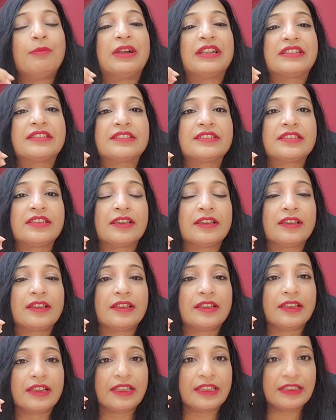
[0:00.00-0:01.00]
But
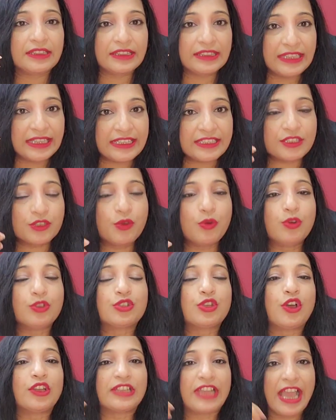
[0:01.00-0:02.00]
this
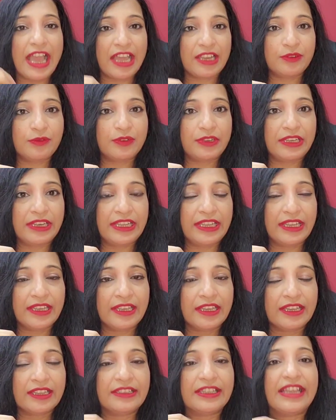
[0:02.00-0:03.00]
goes on
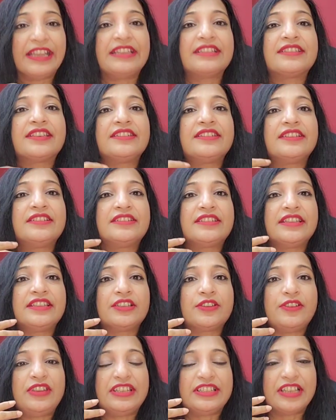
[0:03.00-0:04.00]
annually. The incidence
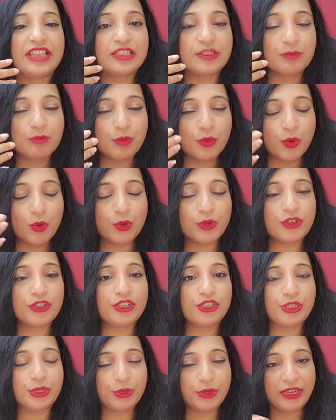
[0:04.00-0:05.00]
increases
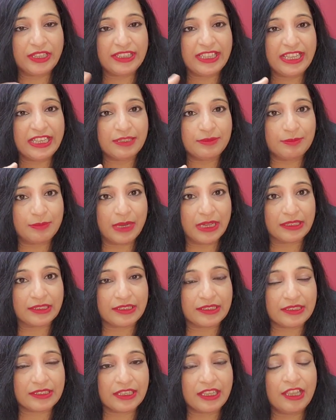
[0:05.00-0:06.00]
more during these
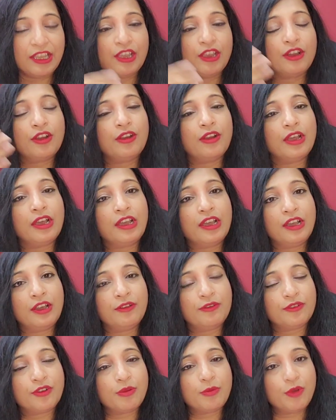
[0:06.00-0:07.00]
months.
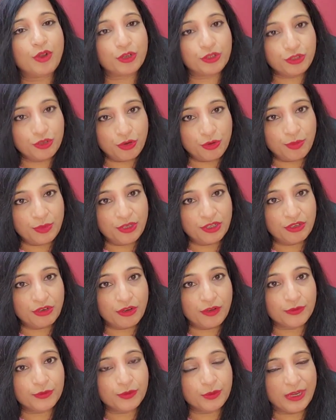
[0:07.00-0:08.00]
From October
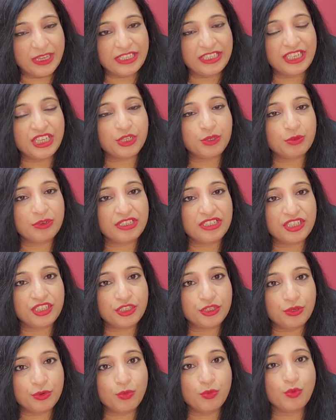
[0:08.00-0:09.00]
of
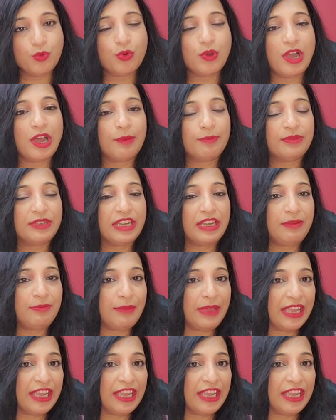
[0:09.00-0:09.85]
2022 up till